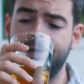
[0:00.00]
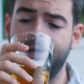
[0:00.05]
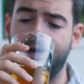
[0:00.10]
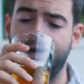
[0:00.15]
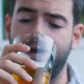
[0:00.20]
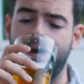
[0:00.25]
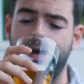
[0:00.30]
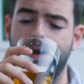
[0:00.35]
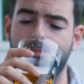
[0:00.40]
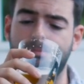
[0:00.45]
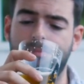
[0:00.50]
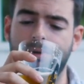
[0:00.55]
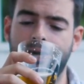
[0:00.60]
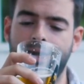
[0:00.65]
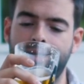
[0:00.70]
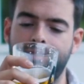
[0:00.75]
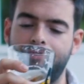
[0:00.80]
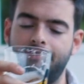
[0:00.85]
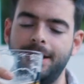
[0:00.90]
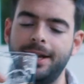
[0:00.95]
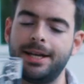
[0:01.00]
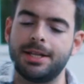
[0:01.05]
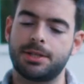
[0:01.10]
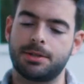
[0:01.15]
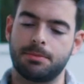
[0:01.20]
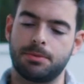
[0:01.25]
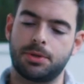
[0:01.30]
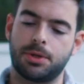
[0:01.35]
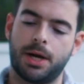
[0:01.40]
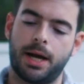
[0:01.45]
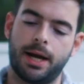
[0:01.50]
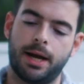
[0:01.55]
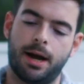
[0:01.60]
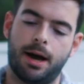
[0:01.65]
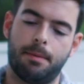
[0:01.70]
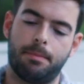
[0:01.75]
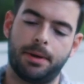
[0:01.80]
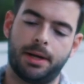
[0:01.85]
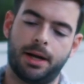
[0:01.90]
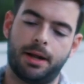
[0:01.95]
Uh, but I think it's from dry
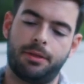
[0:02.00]
hopping.